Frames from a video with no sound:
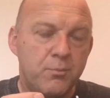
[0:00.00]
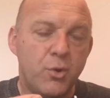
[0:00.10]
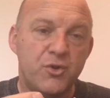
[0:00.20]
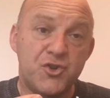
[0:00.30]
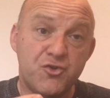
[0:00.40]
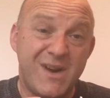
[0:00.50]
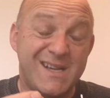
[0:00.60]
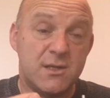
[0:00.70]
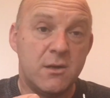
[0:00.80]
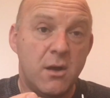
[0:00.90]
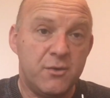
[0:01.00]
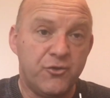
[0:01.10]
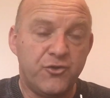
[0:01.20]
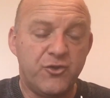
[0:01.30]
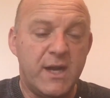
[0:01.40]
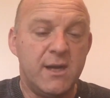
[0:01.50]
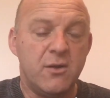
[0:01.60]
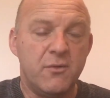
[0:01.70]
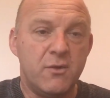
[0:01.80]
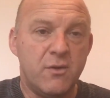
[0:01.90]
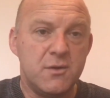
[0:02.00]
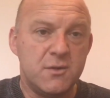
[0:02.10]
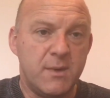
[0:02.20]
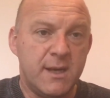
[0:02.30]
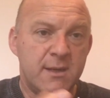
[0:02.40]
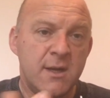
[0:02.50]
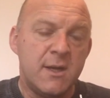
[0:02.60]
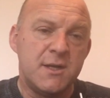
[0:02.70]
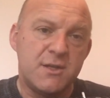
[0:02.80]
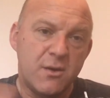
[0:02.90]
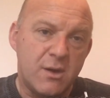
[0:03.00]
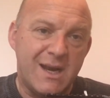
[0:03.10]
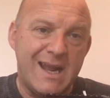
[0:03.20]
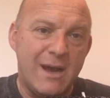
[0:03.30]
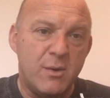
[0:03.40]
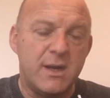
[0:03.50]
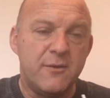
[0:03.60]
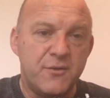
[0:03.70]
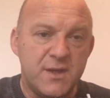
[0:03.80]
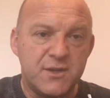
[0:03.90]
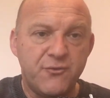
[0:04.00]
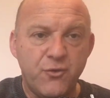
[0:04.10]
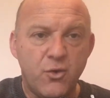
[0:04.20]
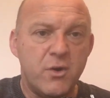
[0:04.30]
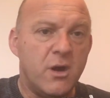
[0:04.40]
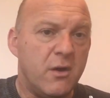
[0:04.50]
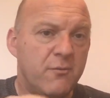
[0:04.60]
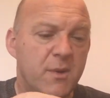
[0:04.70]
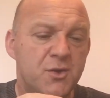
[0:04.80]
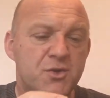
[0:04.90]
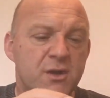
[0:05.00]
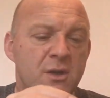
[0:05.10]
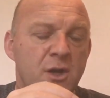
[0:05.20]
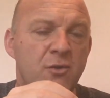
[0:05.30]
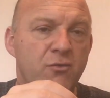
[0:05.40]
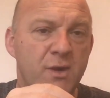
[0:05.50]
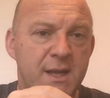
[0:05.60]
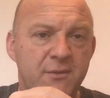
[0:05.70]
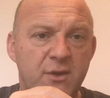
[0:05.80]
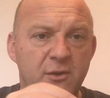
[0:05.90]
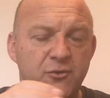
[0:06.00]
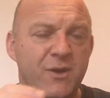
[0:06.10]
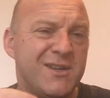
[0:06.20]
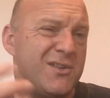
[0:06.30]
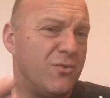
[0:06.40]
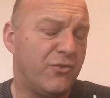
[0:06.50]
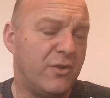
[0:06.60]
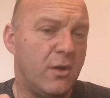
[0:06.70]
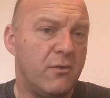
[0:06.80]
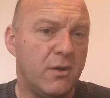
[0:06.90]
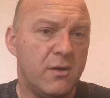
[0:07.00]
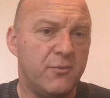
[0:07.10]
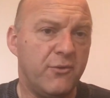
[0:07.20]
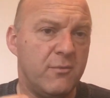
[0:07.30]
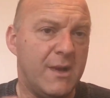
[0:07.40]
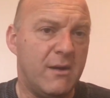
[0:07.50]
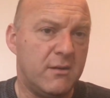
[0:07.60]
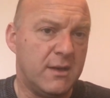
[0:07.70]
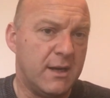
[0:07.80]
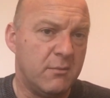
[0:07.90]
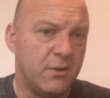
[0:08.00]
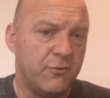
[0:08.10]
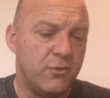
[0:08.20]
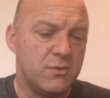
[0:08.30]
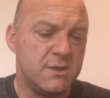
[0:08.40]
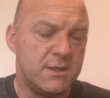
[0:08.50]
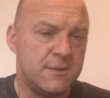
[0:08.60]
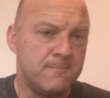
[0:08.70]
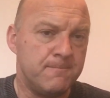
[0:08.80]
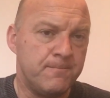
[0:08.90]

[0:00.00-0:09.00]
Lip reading: put stress and strain on the rotor blade. So allowing for this fore and aft motion relieves that stress and also overcomes some aerodynamic forces.